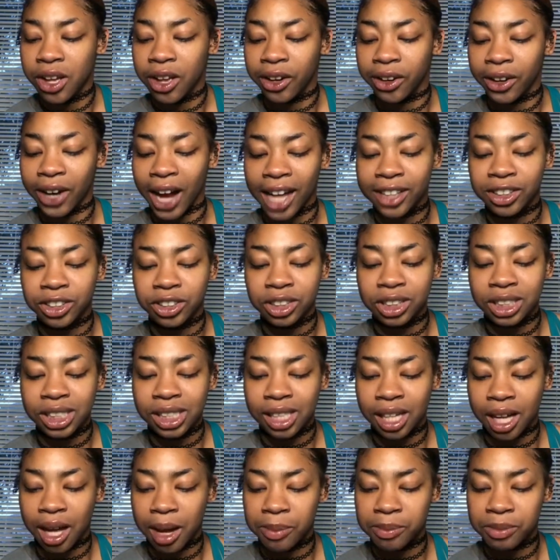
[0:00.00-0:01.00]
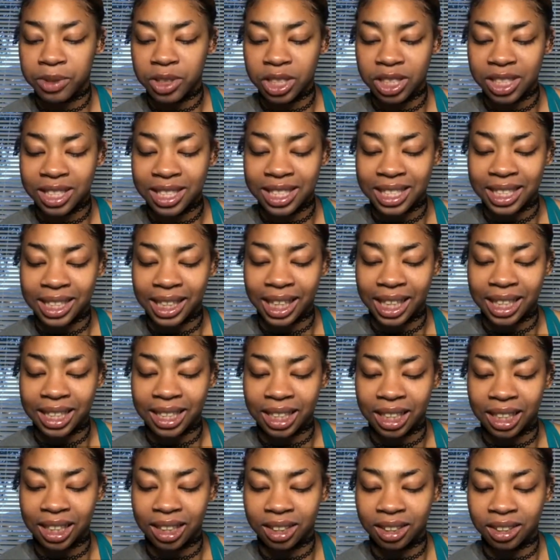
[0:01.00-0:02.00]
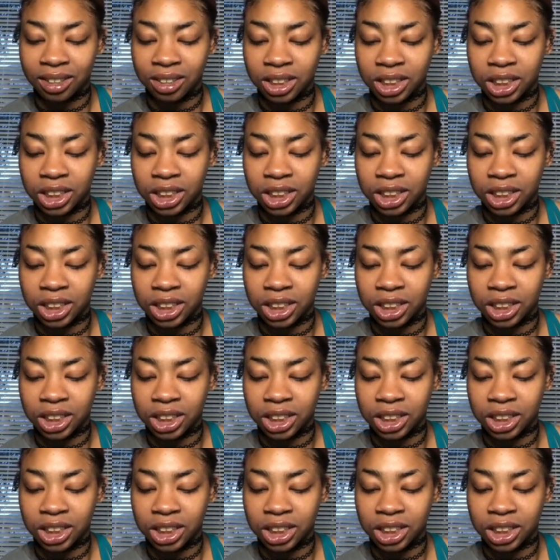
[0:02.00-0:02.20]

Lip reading: Gradually come to standing.